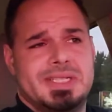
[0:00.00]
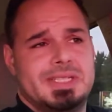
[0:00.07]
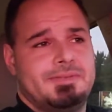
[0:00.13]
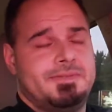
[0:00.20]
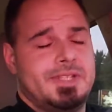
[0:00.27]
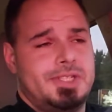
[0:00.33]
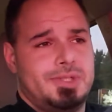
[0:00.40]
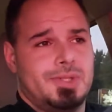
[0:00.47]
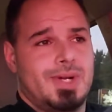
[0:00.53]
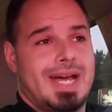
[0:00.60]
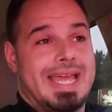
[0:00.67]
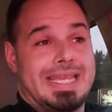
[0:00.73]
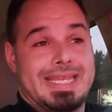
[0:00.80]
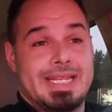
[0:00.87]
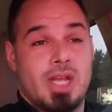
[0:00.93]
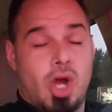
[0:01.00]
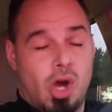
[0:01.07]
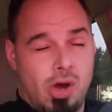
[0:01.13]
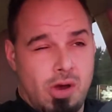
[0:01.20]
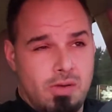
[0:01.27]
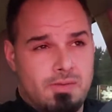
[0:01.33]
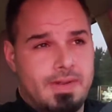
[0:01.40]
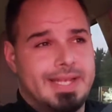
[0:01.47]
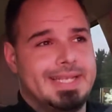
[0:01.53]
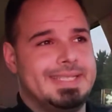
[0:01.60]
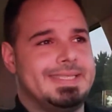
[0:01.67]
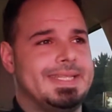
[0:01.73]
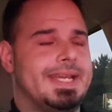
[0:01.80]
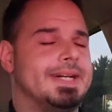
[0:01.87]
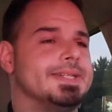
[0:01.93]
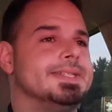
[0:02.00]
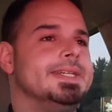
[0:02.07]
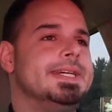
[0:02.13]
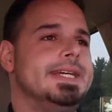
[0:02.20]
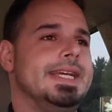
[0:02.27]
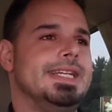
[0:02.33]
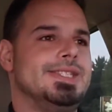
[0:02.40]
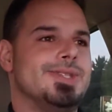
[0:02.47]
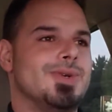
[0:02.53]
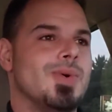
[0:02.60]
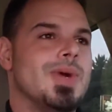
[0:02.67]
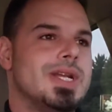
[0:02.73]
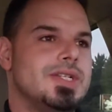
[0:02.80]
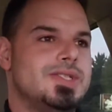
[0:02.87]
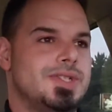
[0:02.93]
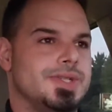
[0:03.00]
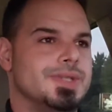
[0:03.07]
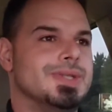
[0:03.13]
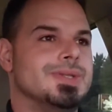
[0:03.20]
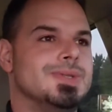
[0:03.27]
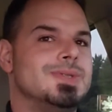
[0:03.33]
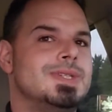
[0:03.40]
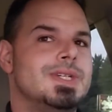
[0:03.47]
individual, I can already tell, is going to